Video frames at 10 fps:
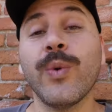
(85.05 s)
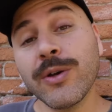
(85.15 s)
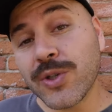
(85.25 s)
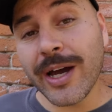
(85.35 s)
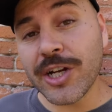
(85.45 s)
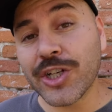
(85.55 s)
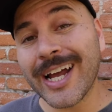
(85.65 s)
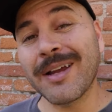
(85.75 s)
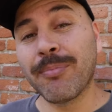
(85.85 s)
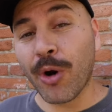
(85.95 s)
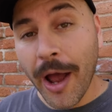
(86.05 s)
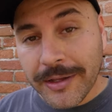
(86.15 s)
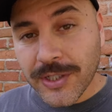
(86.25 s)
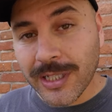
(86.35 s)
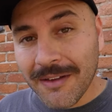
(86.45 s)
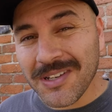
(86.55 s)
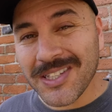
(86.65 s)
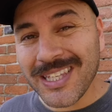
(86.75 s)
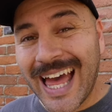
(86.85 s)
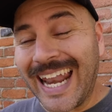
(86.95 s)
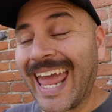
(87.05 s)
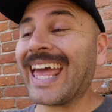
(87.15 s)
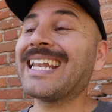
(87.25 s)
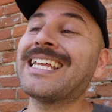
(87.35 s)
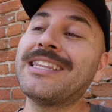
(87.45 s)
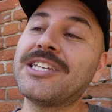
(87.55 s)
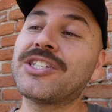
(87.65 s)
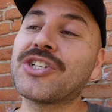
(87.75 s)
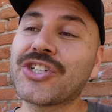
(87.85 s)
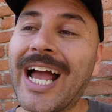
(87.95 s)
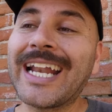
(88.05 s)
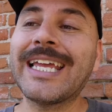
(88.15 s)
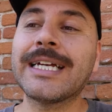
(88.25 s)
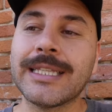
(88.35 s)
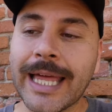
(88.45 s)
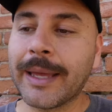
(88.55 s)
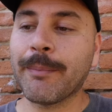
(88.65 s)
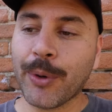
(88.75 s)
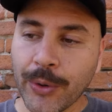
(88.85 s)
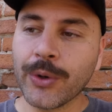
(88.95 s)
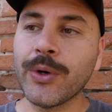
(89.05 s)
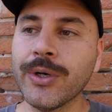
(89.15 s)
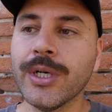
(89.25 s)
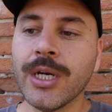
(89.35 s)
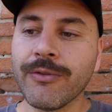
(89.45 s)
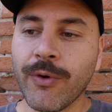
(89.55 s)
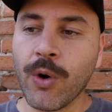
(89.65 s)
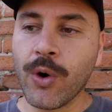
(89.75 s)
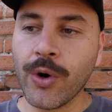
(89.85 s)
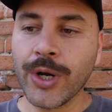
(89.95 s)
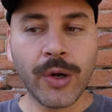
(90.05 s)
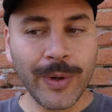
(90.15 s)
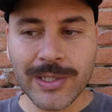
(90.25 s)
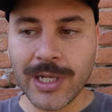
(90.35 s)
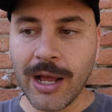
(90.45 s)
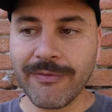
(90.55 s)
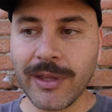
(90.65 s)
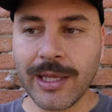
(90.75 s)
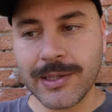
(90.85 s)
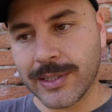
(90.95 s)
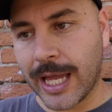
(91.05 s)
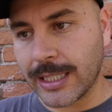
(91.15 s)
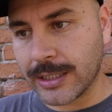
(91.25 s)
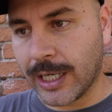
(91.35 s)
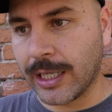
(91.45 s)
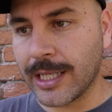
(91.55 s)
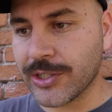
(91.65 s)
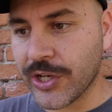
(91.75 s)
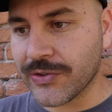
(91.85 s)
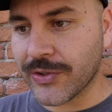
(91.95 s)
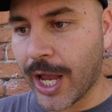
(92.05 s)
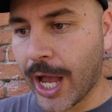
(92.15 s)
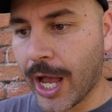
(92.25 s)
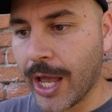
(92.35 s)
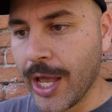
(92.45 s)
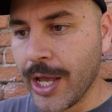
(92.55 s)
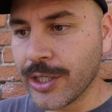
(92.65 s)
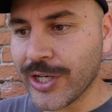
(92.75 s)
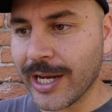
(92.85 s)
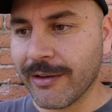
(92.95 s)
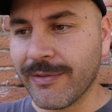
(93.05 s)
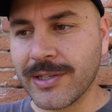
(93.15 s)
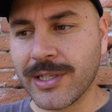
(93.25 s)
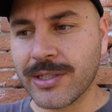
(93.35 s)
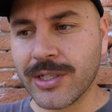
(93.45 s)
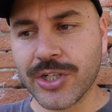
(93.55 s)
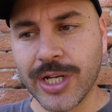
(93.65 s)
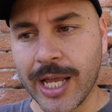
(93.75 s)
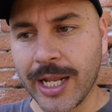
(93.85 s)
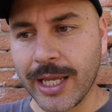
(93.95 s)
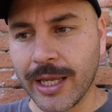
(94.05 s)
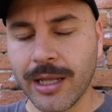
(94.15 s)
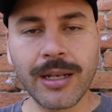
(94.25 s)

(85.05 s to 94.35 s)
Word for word: We also got a shiny Bronzor, love to see that, and this shiny Clamperl for no reason off the incense. So let's just uh, check if this is shiny.